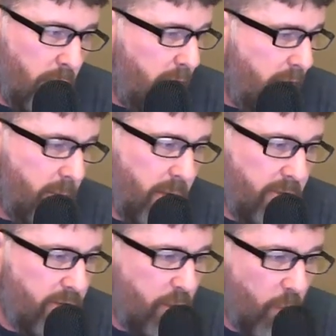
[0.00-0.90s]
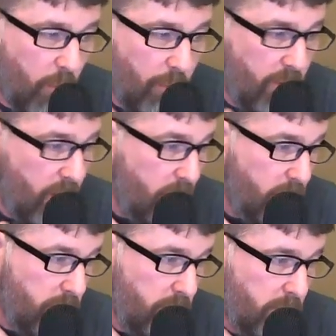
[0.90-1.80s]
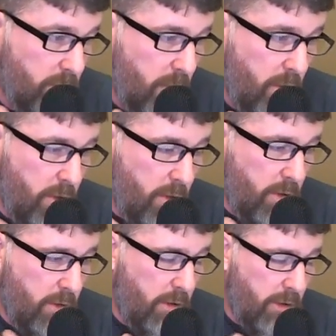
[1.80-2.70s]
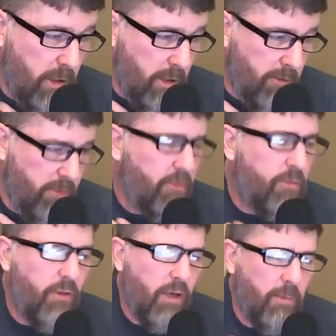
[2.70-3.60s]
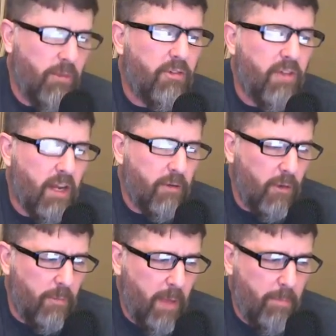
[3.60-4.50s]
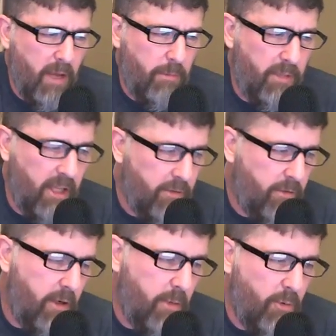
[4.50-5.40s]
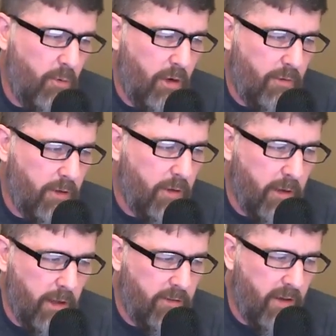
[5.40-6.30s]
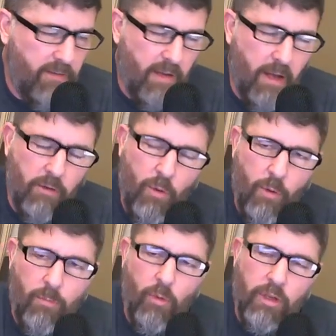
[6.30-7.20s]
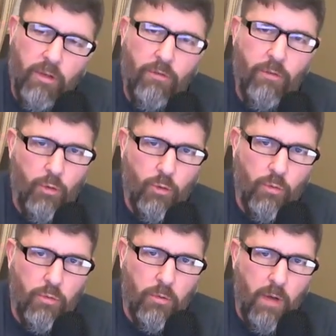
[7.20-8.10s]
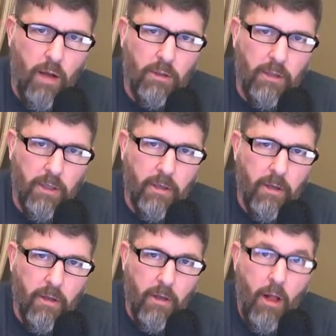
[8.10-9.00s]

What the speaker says: That Red Sea Coral Pro. This is data from that pet place that I pulled off the internet. Tests out at 12.2 alkalinity.